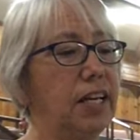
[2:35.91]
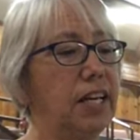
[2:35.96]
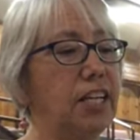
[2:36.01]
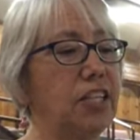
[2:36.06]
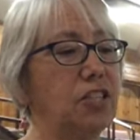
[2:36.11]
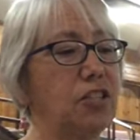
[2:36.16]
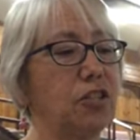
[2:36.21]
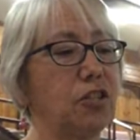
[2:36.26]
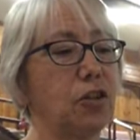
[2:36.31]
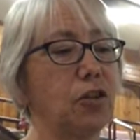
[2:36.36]

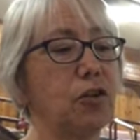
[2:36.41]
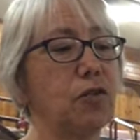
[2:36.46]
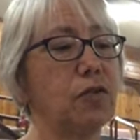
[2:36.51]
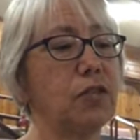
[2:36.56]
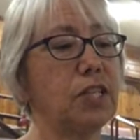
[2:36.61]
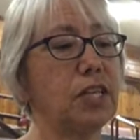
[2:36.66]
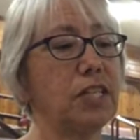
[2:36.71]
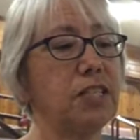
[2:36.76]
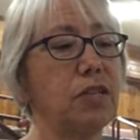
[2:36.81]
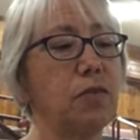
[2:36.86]
It
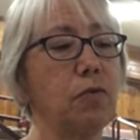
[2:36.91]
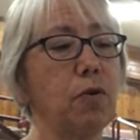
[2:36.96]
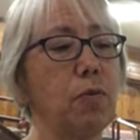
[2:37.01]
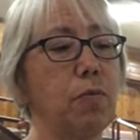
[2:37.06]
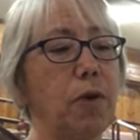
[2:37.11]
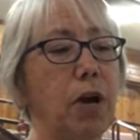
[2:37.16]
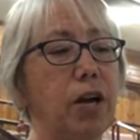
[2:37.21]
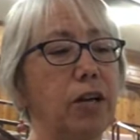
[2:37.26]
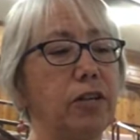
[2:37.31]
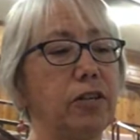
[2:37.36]
serves as a
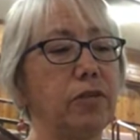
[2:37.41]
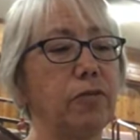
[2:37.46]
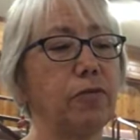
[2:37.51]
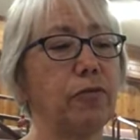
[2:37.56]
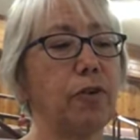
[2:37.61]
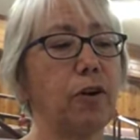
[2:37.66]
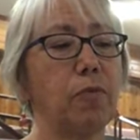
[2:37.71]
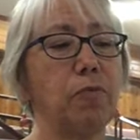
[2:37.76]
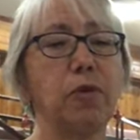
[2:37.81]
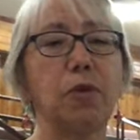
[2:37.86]
reminder
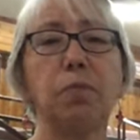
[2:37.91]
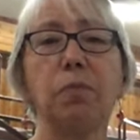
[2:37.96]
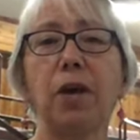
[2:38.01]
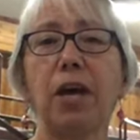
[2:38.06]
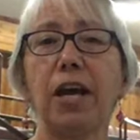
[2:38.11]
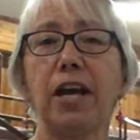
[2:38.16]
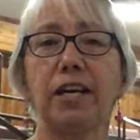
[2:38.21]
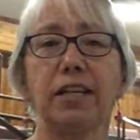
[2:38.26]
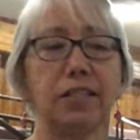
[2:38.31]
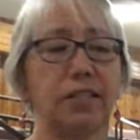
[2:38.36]
from the
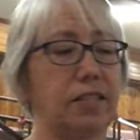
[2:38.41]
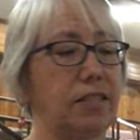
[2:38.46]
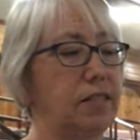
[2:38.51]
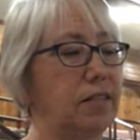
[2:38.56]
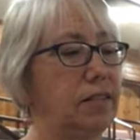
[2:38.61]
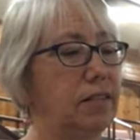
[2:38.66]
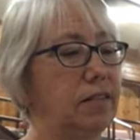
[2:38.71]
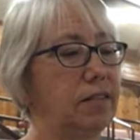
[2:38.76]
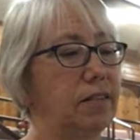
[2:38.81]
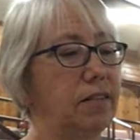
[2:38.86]
past.